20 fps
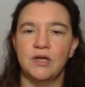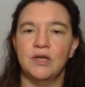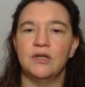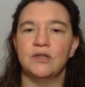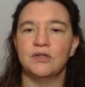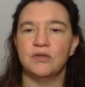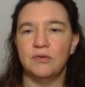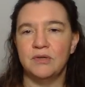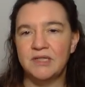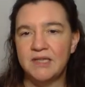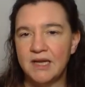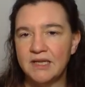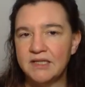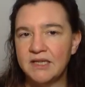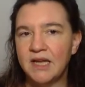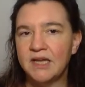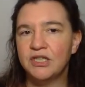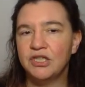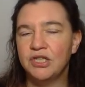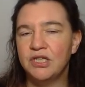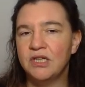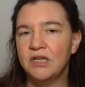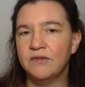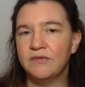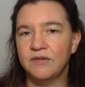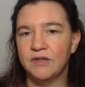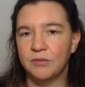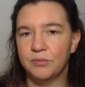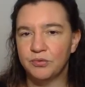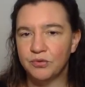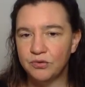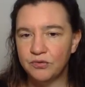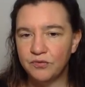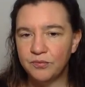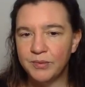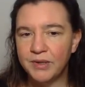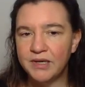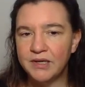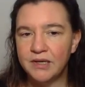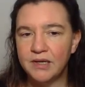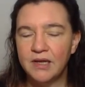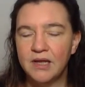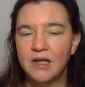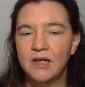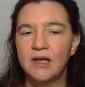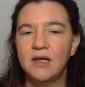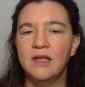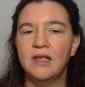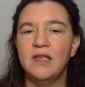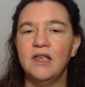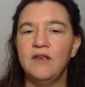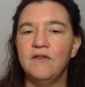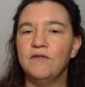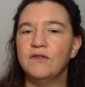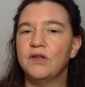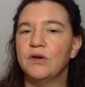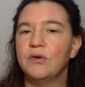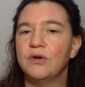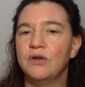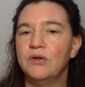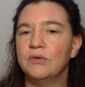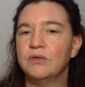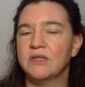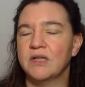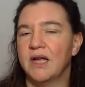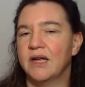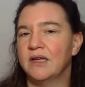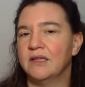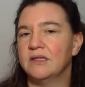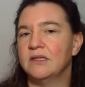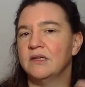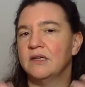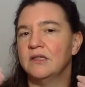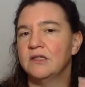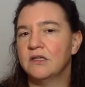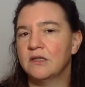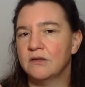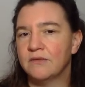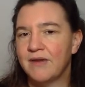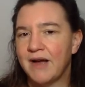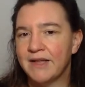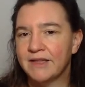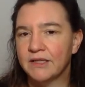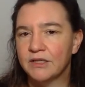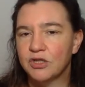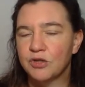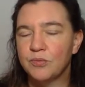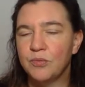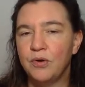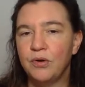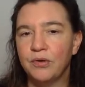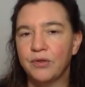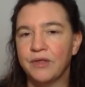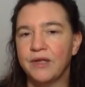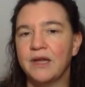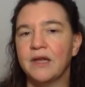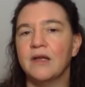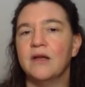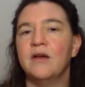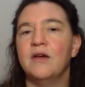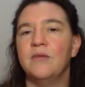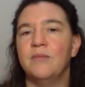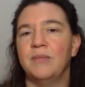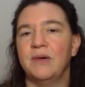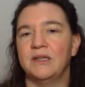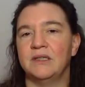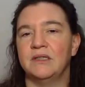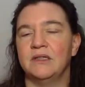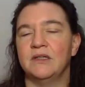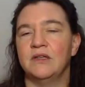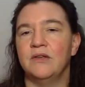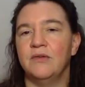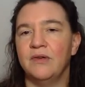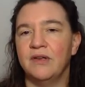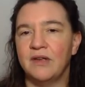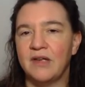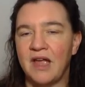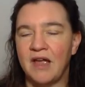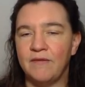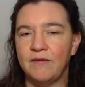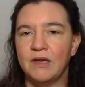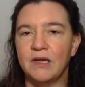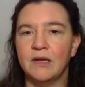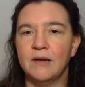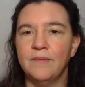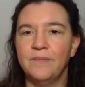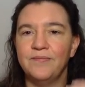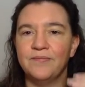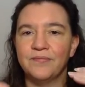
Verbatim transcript: So it does actually give an improvement, even though it looks like it's, it's a rather small thing, but having